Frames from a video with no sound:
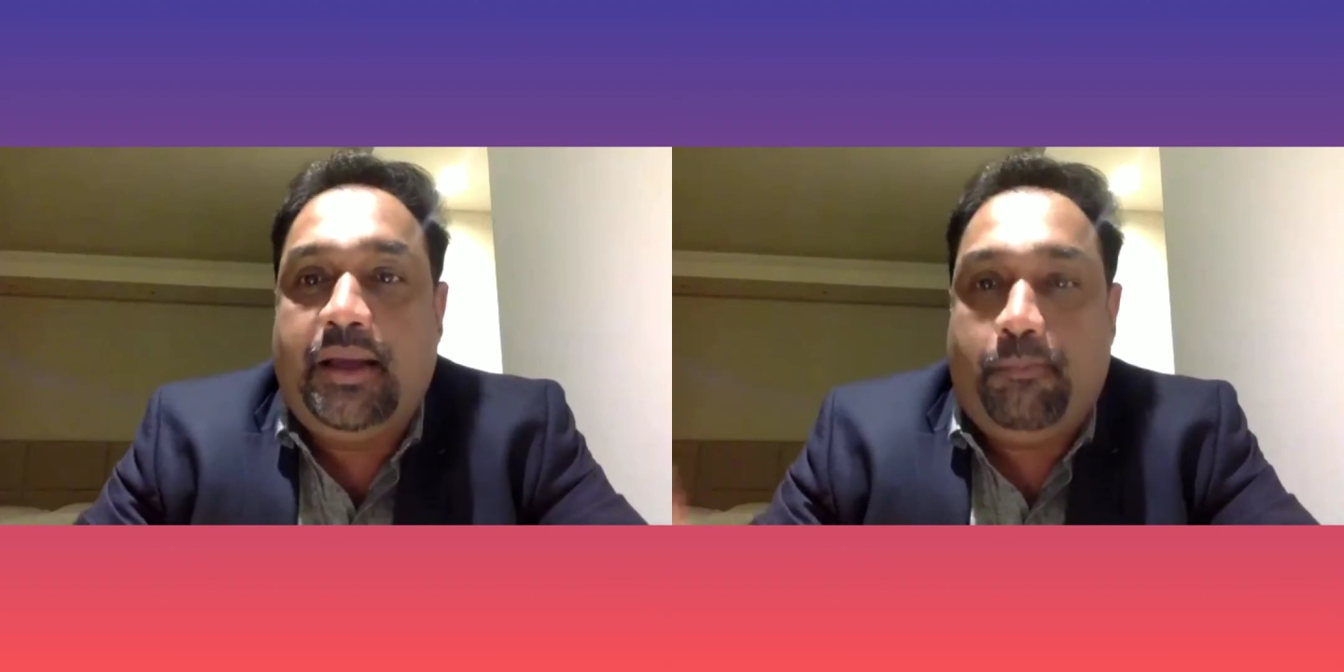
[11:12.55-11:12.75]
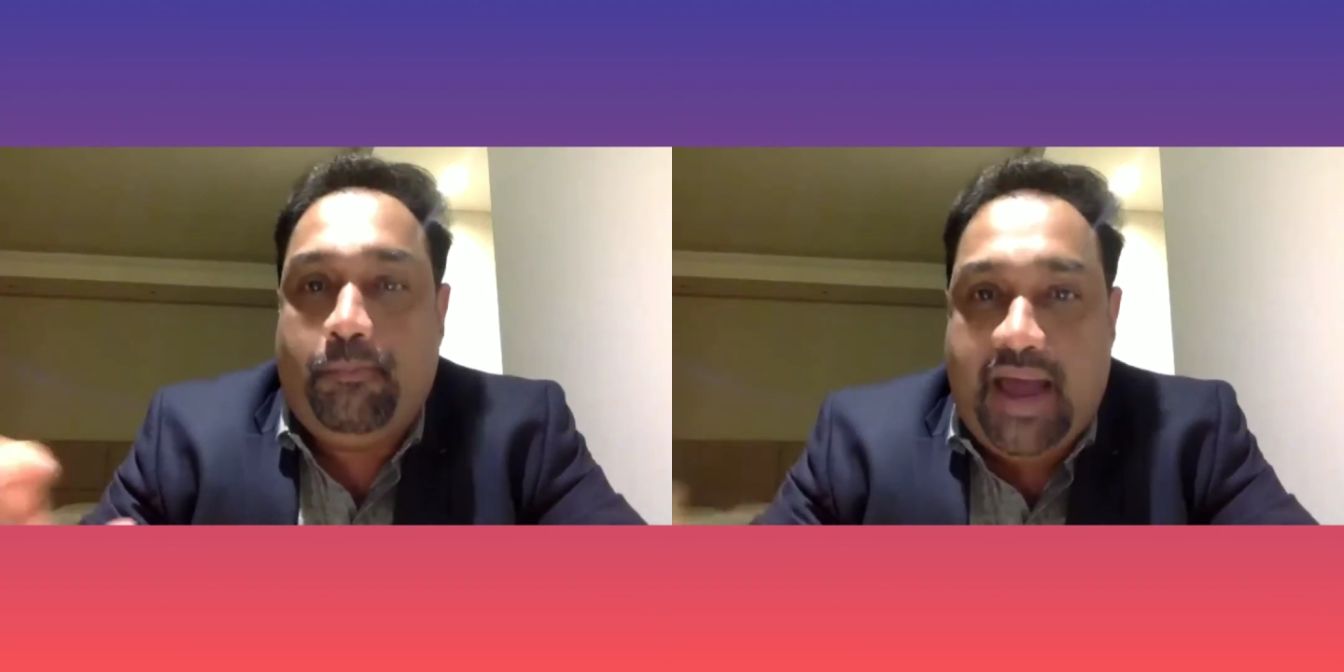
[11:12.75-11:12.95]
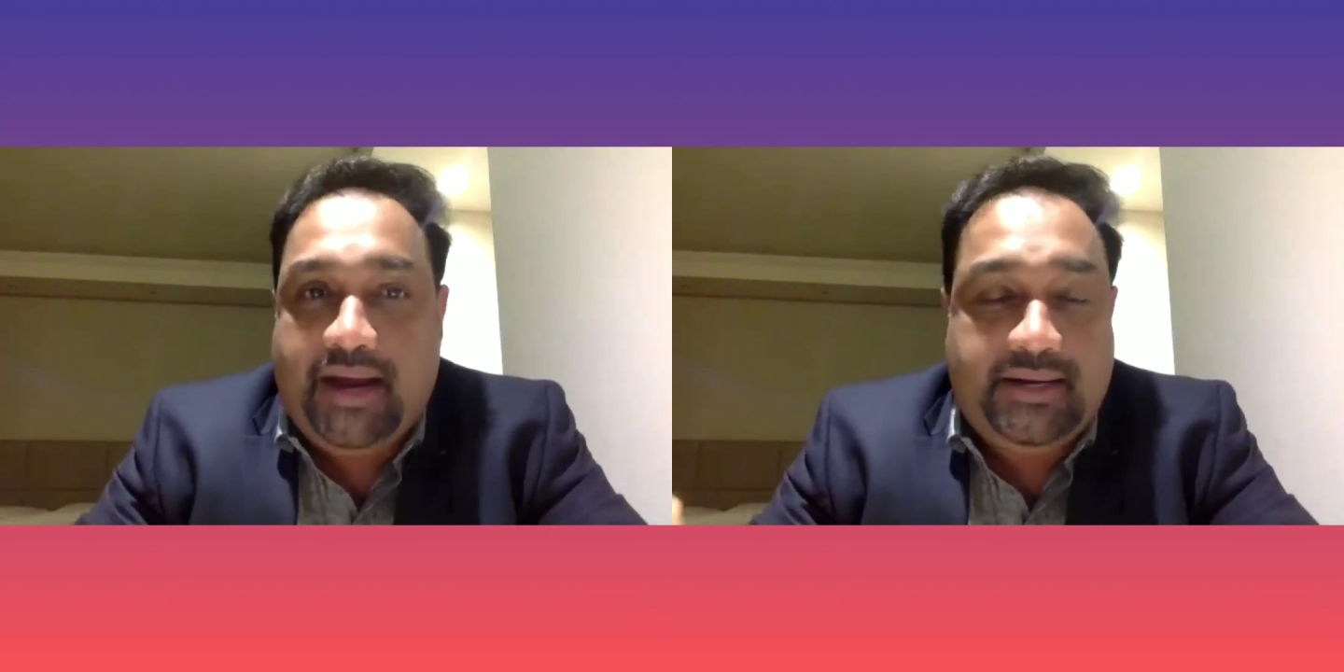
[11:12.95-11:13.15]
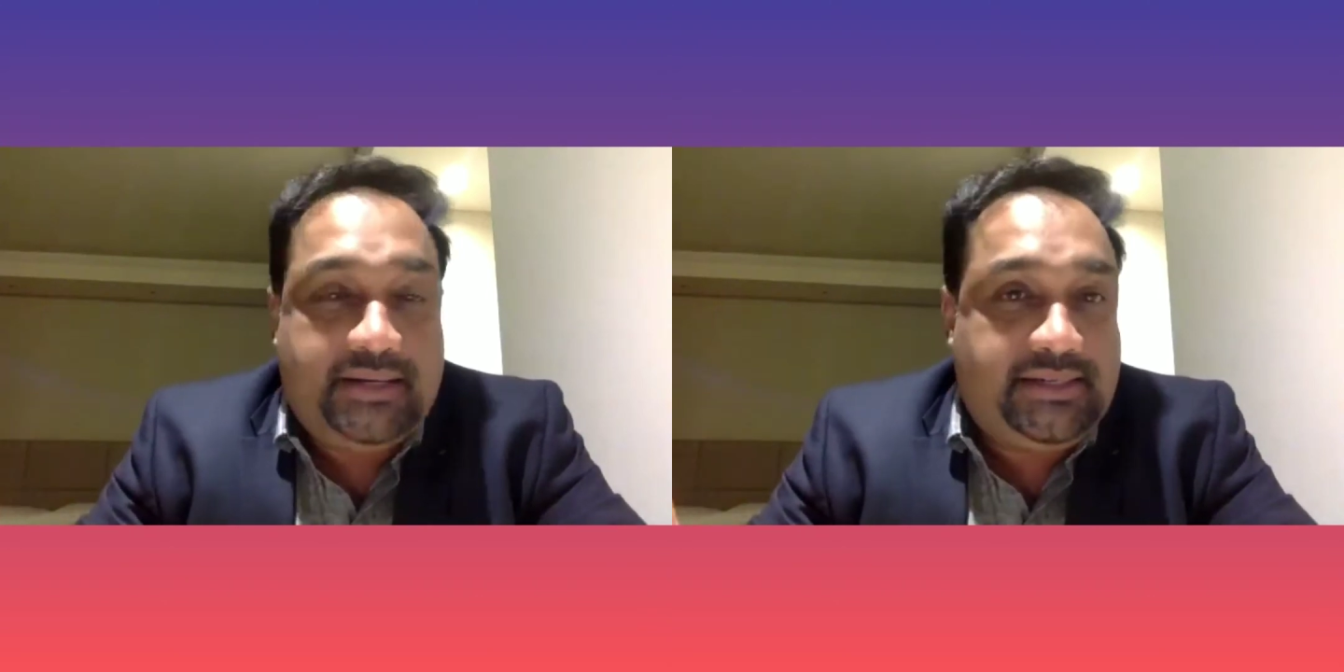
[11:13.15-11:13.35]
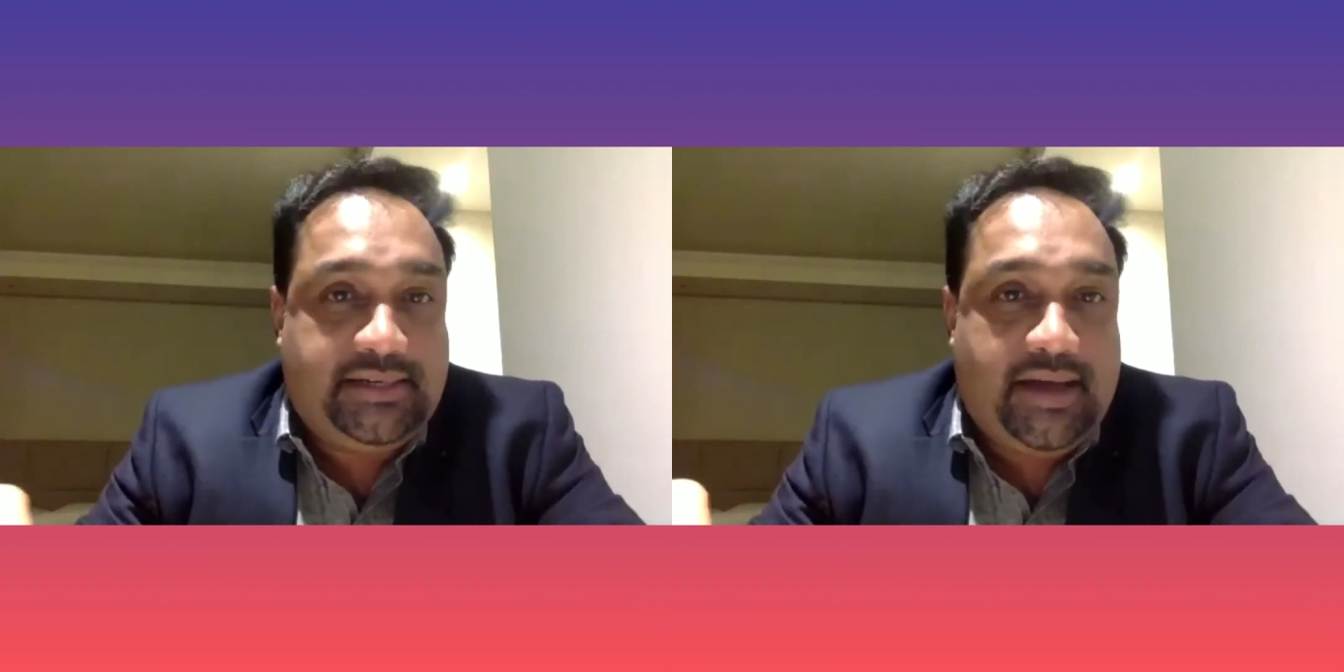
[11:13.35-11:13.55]

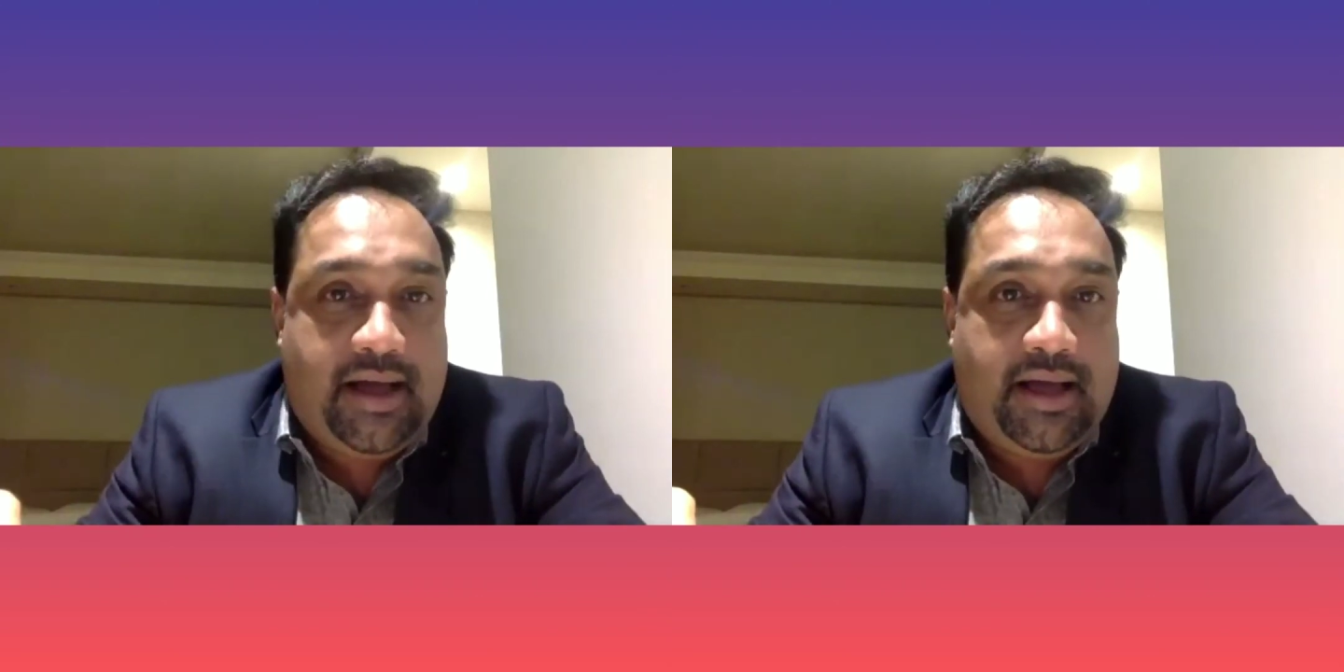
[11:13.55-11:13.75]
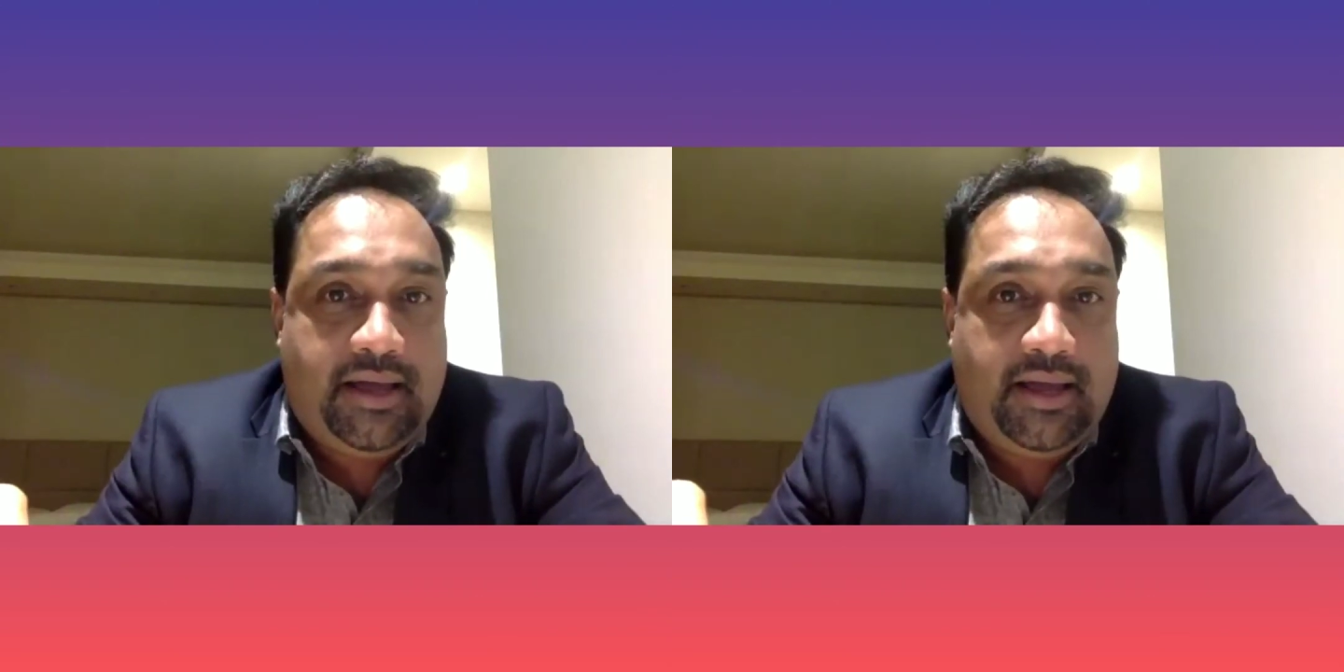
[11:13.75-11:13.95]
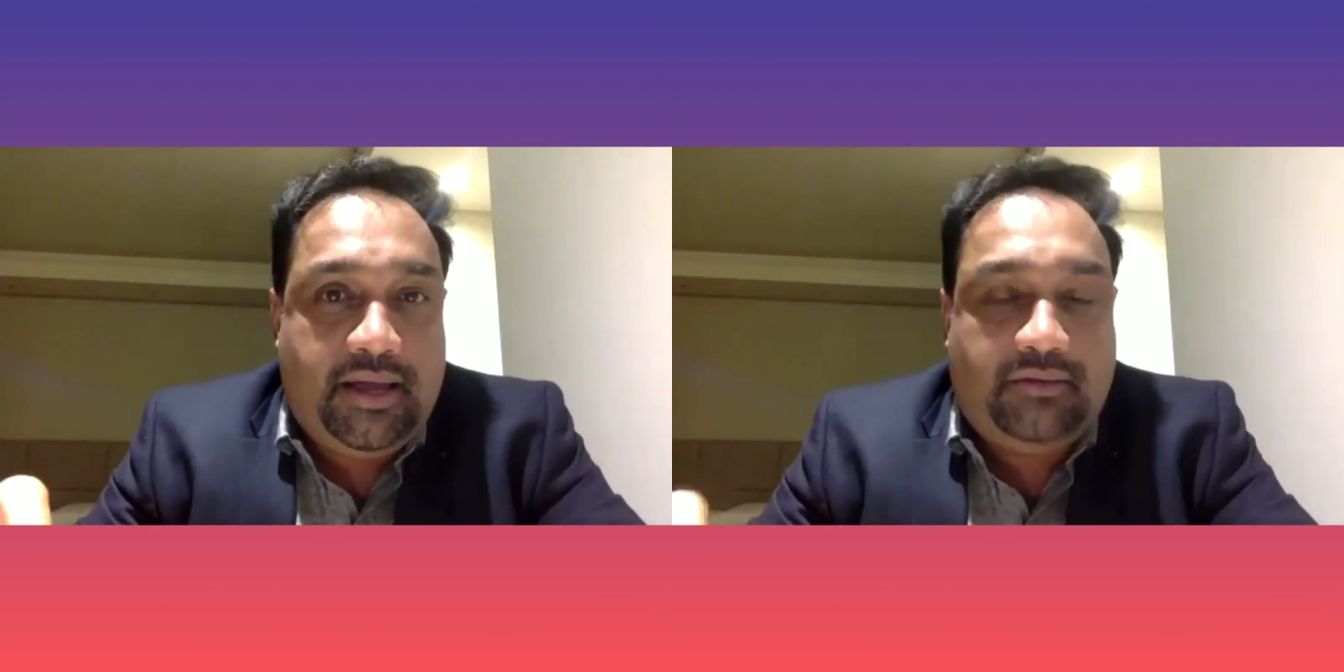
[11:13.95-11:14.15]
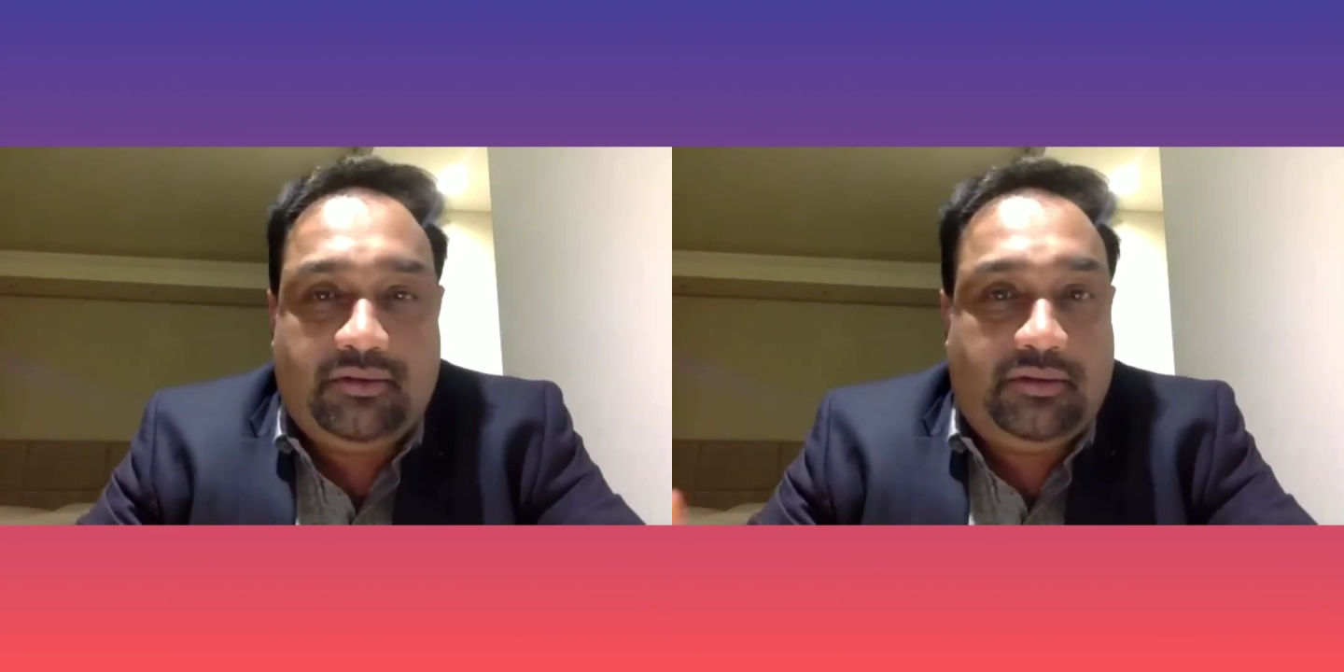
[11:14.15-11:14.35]
Magnessa is